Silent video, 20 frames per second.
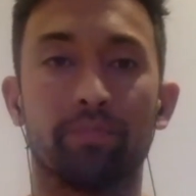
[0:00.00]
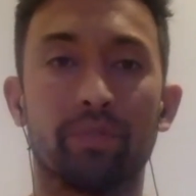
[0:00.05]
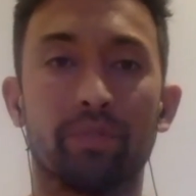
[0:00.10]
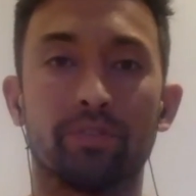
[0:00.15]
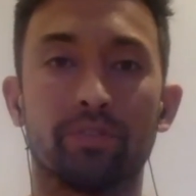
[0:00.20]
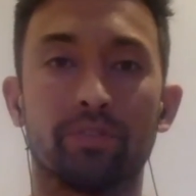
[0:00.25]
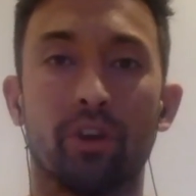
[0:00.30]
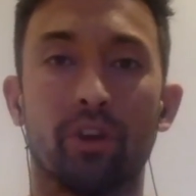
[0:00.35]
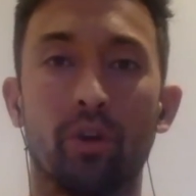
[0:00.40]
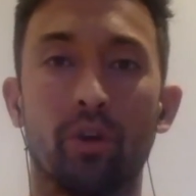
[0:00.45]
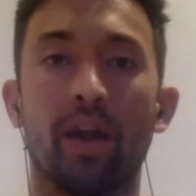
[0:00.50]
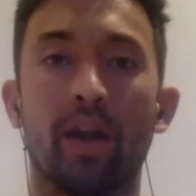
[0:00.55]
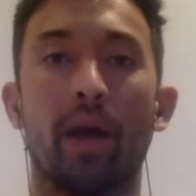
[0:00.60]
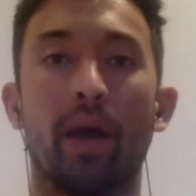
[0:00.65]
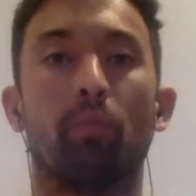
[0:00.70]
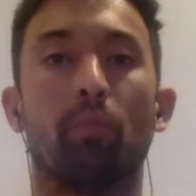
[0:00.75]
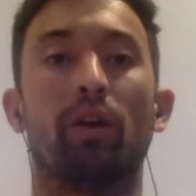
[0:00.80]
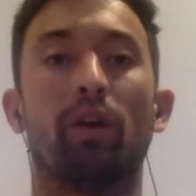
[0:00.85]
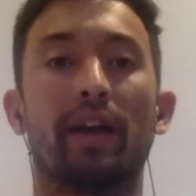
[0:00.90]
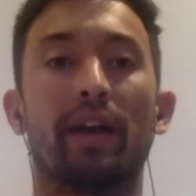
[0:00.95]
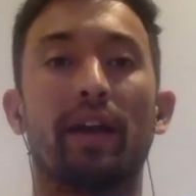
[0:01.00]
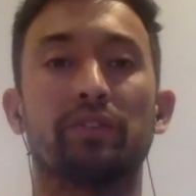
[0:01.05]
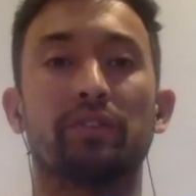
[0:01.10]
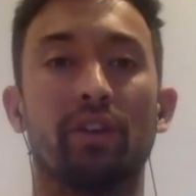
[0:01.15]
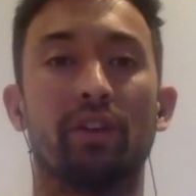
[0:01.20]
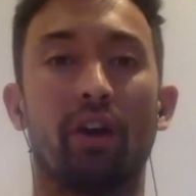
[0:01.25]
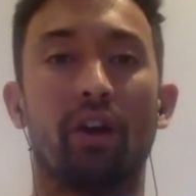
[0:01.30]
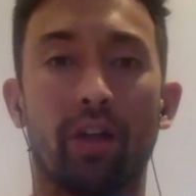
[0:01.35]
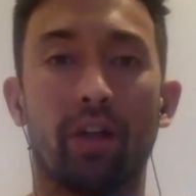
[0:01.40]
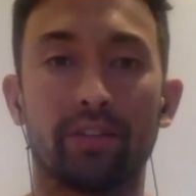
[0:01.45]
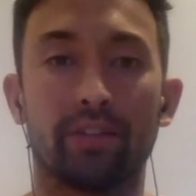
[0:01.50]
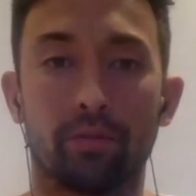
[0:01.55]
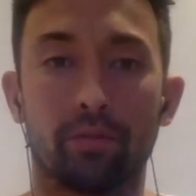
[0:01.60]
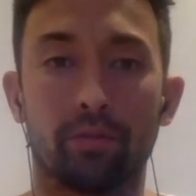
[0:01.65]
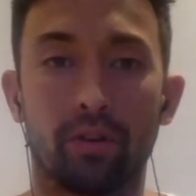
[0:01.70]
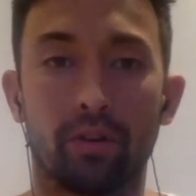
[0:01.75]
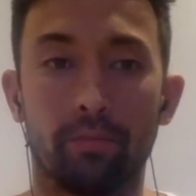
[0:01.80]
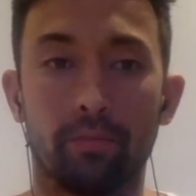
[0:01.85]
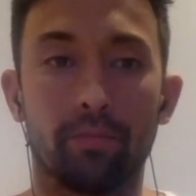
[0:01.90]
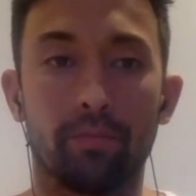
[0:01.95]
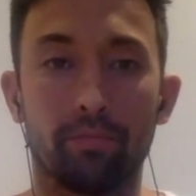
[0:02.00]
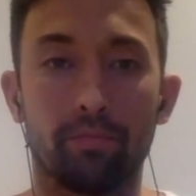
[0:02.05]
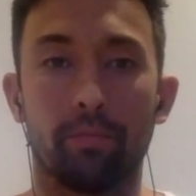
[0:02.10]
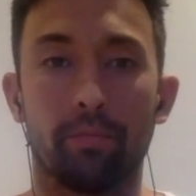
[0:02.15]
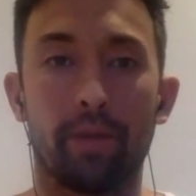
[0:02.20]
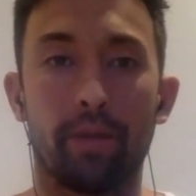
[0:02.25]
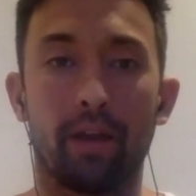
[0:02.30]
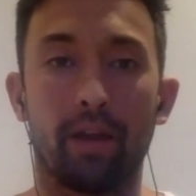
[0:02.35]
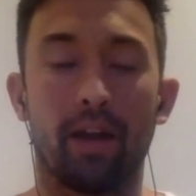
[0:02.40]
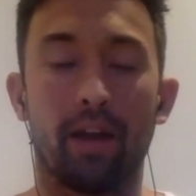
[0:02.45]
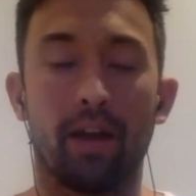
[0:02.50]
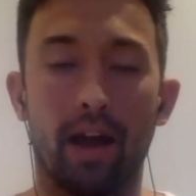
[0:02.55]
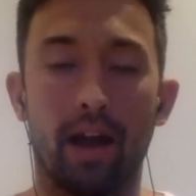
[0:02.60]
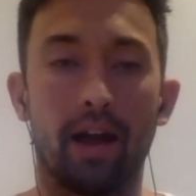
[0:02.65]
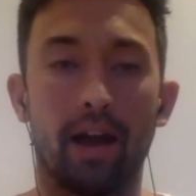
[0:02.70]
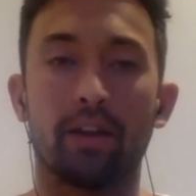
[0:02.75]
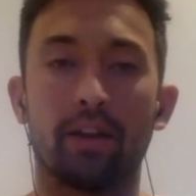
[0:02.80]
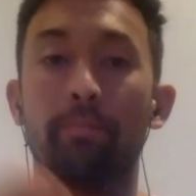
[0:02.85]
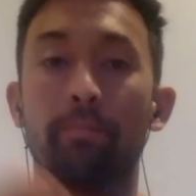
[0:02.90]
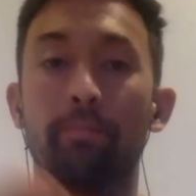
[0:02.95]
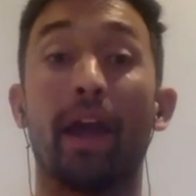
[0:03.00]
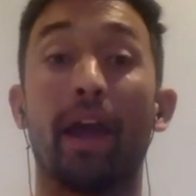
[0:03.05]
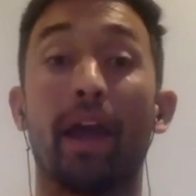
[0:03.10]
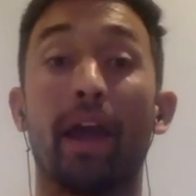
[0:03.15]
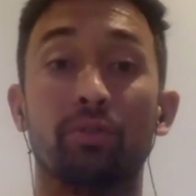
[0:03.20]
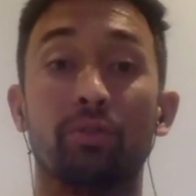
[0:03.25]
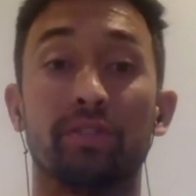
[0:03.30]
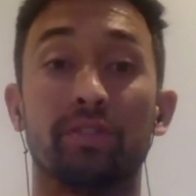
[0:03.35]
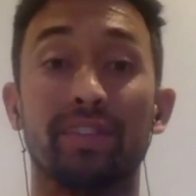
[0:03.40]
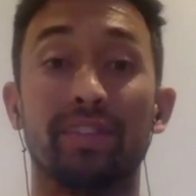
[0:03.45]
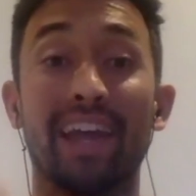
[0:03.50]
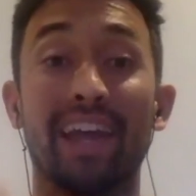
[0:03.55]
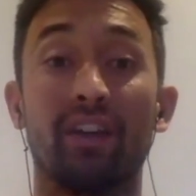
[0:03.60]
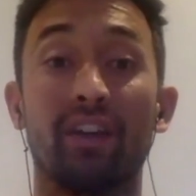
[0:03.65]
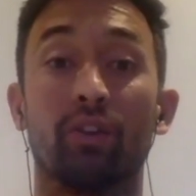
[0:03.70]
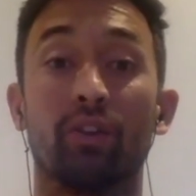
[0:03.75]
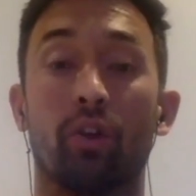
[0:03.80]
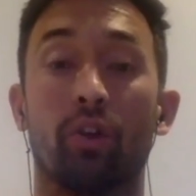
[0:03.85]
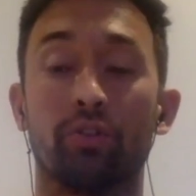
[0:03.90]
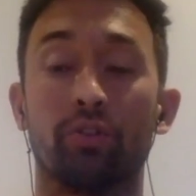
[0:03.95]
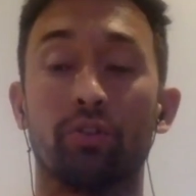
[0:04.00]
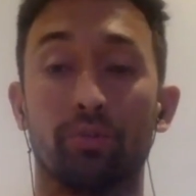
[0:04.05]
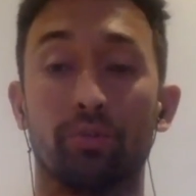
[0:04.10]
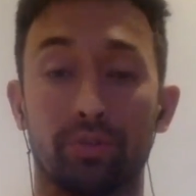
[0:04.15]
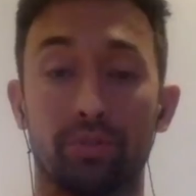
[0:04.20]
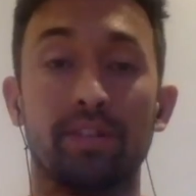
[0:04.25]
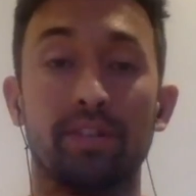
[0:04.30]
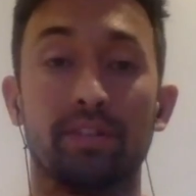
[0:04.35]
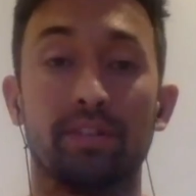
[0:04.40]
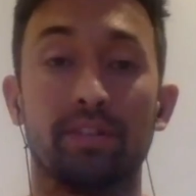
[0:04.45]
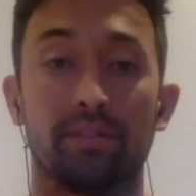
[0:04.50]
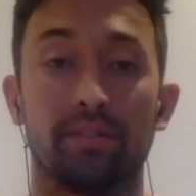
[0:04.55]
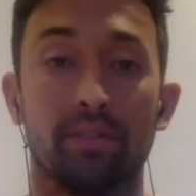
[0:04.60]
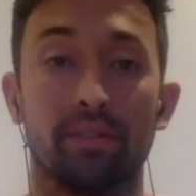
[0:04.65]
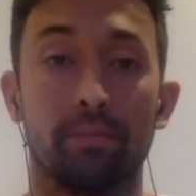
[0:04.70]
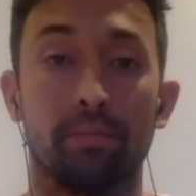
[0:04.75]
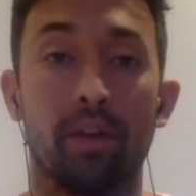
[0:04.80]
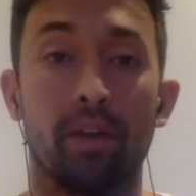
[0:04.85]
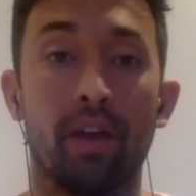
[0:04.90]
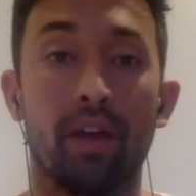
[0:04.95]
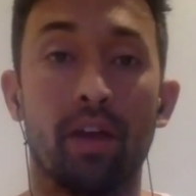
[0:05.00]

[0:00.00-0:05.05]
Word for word: So, and what actually I like to prepare, uh, compare it to is an ecological system.